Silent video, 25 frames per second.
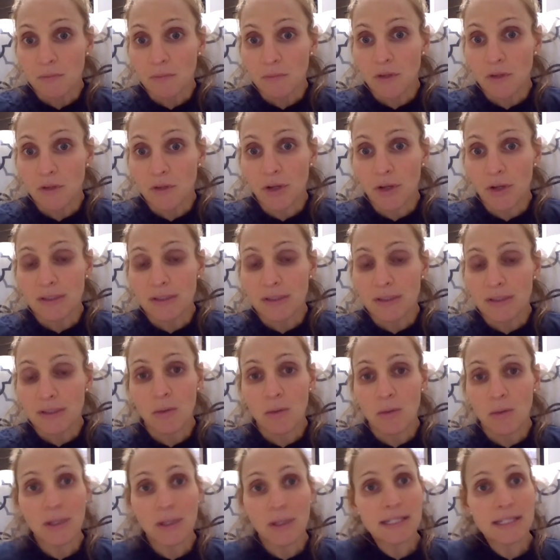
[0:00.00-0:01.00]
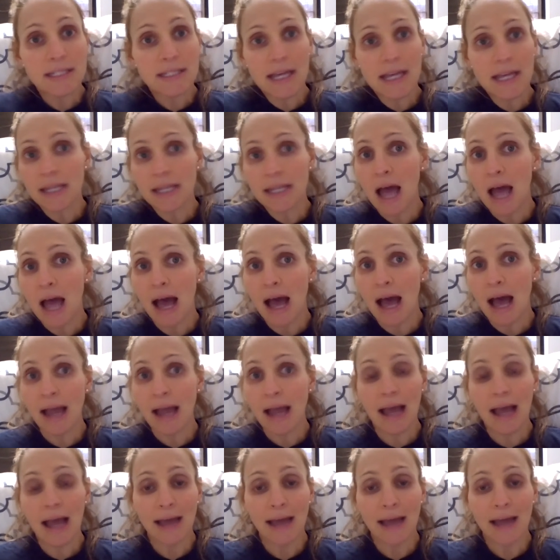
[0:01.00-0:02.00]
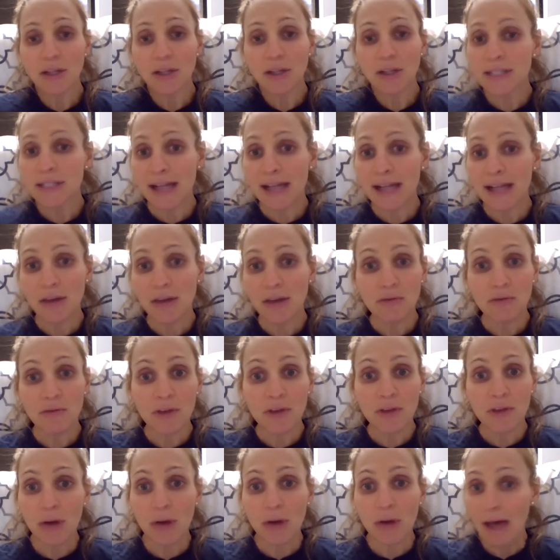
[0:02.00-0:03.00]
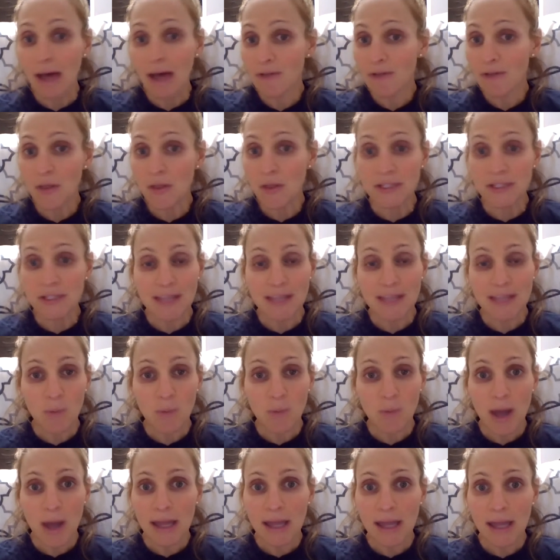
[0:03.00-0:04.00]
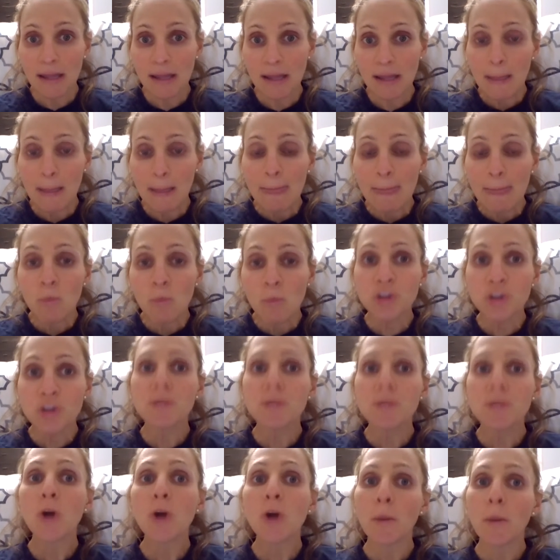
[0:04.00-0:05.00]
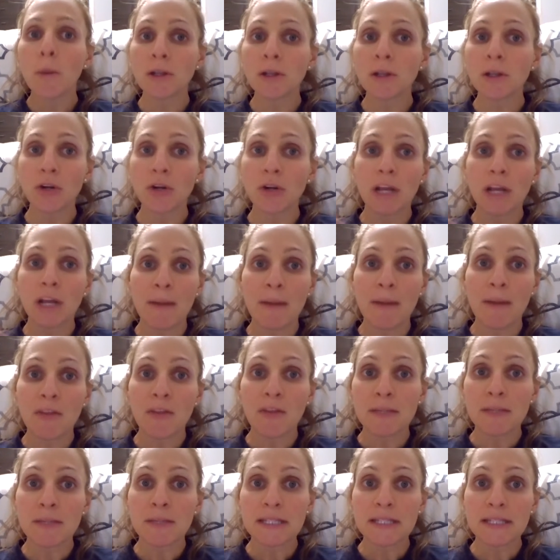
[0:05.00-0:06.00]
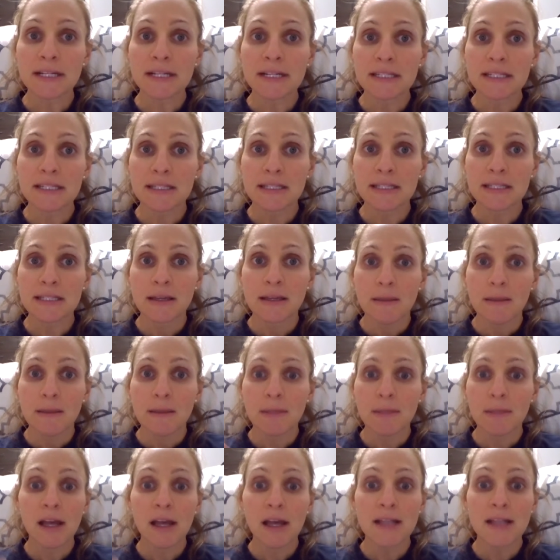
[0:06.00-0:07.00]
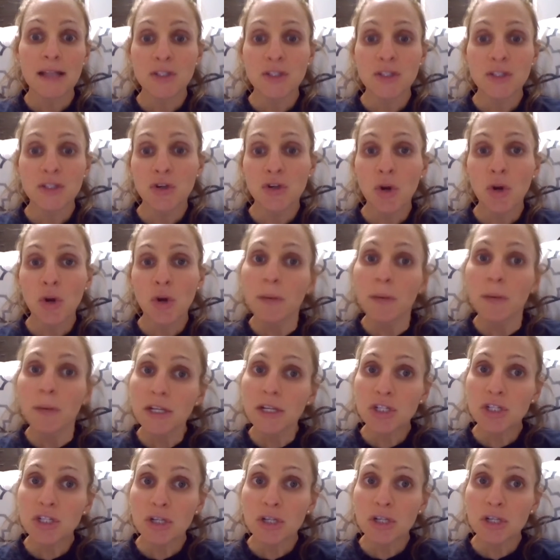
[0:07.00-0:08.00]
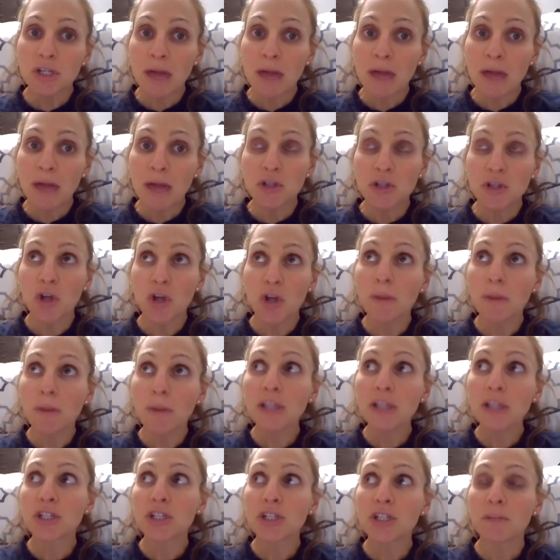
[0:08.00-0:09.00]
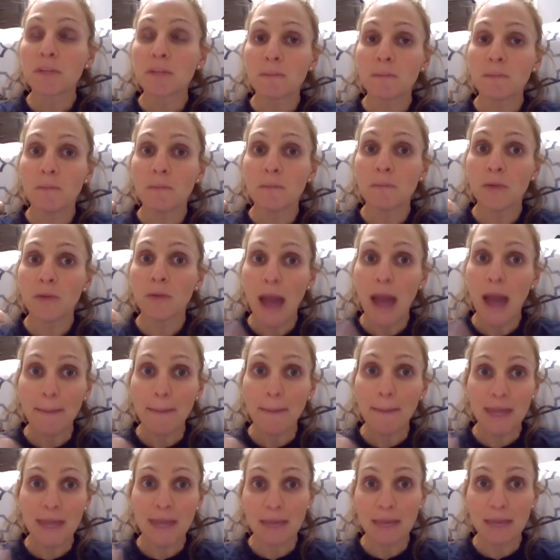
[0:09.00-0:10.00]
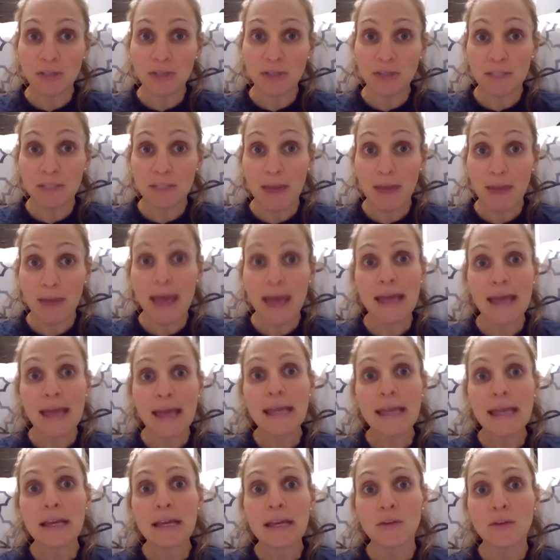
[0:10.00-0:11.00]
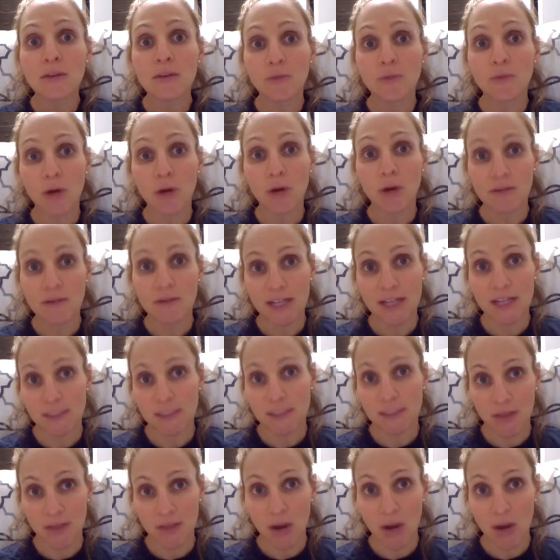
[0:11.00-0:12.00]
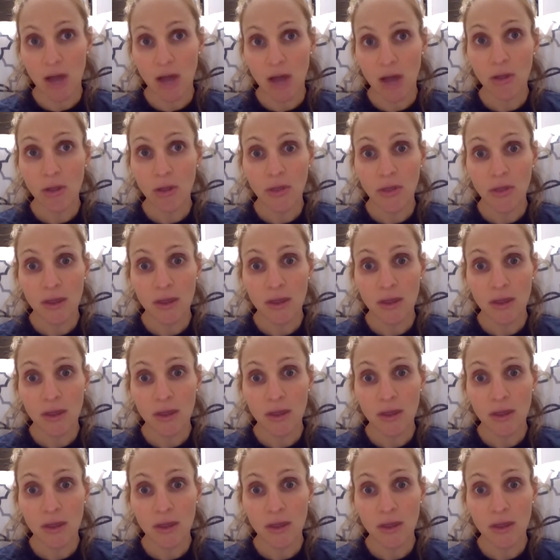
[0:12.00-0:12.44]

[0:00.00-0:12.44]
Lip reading: and say, well, listen, I understand how you feel. I felt the same way. Would you be open to learning about the business? Because nobody should not be able to pay for an investment in their health.